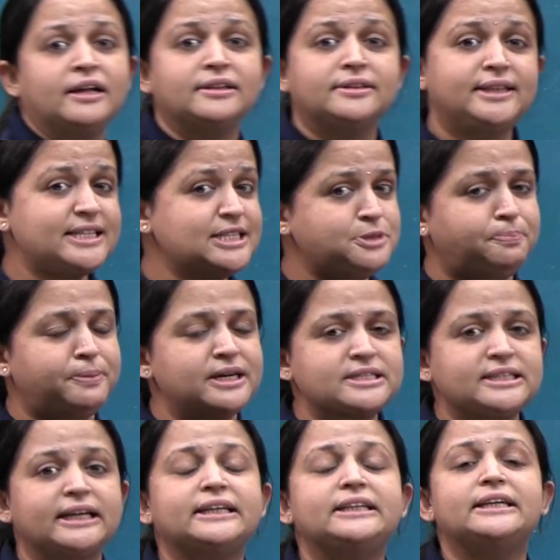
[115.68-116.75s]
This
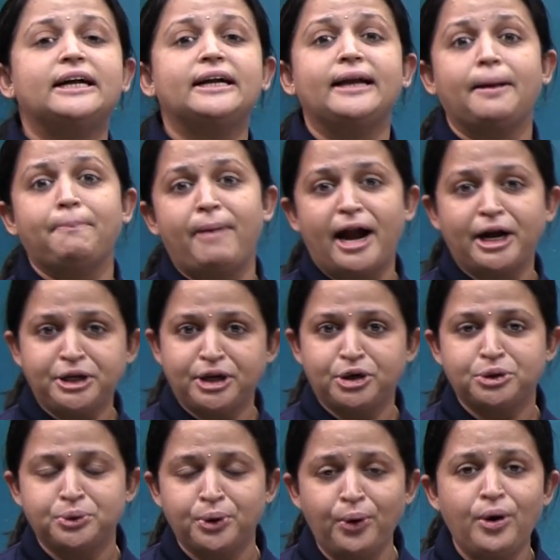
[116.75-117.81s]
particular
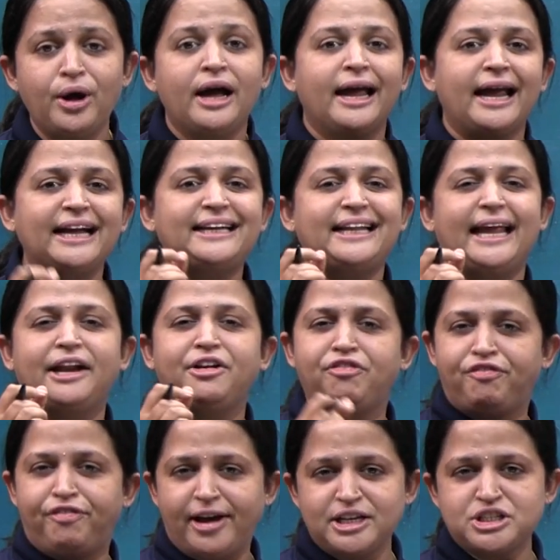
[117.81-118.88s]
nematode, no, it
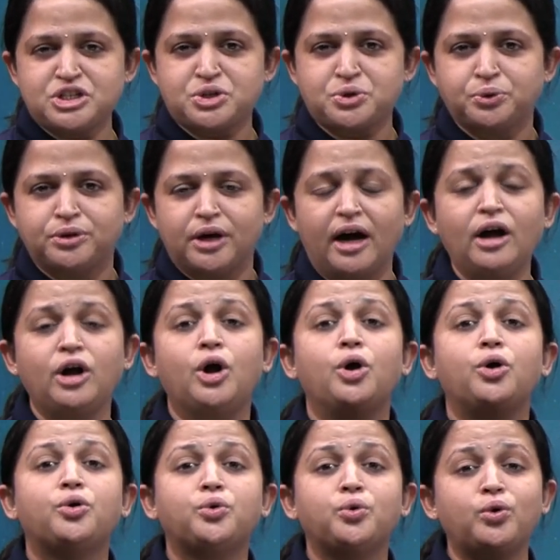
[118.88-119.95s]
infects to the
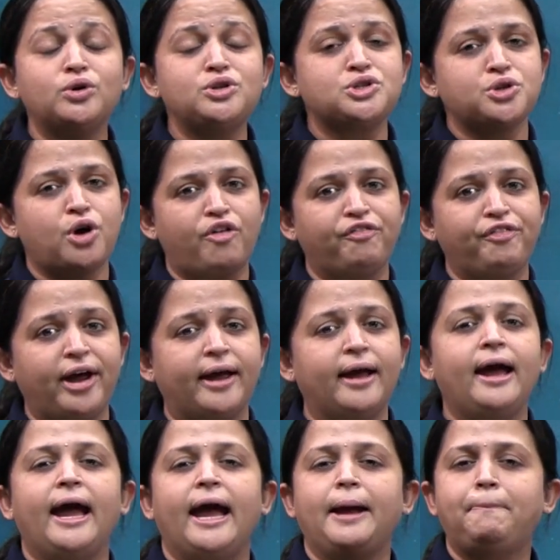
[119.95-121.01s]
roots of a
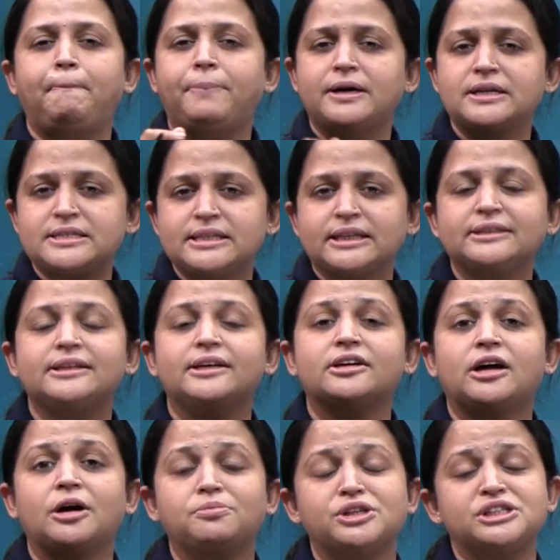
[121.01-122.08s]
particular
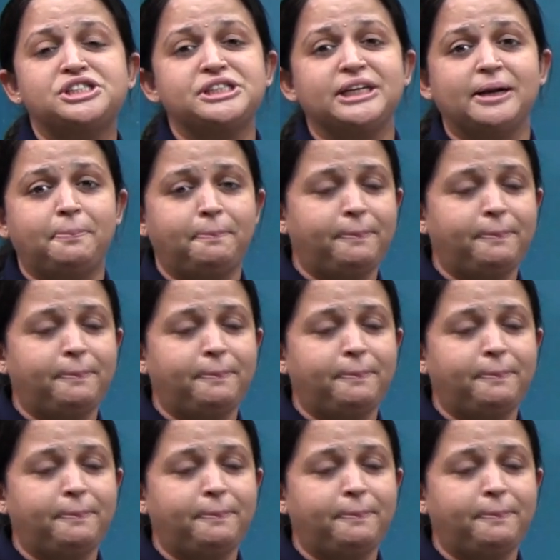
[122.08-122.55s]
commercial